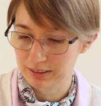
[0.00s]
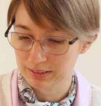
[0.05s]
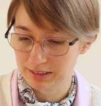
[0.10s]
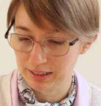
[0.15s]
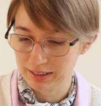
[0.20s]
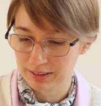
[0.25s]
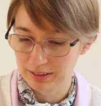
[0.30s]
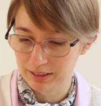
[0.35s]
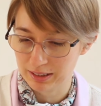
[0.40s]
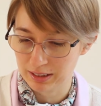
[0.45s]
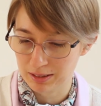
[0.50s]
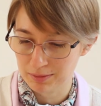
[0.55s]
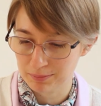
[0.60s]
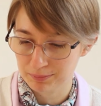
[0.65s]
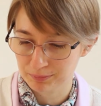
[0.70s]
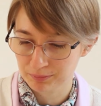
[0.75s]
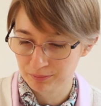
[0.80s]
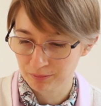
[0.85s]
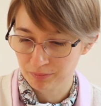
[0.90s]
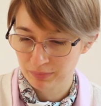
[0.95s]
Then
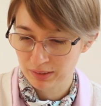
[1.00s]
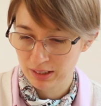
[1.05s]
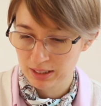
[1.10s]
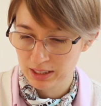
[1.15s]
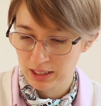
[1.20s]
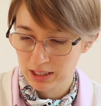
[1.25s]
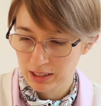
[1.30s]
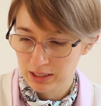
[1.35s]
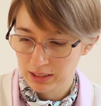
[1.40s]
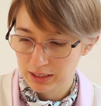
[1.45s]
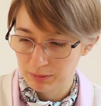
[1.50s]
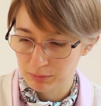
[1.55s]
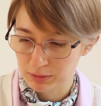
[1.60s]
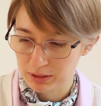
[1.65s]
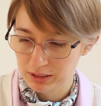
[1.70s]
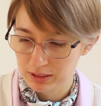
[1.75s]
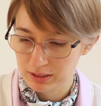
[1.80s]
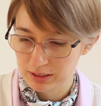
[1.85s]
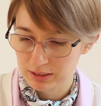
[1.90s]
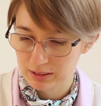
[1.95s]
there
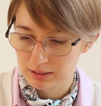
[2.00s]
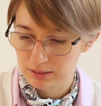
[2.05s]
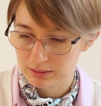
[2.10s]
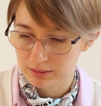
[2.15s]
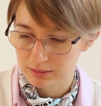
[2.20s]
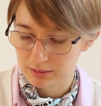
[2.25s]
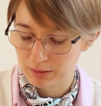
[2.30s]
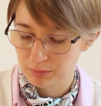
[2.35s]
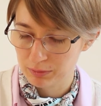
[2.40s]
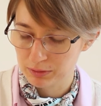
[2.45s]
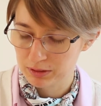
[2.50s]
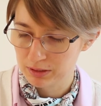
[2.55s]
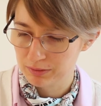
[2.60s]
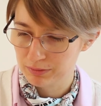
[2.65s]
was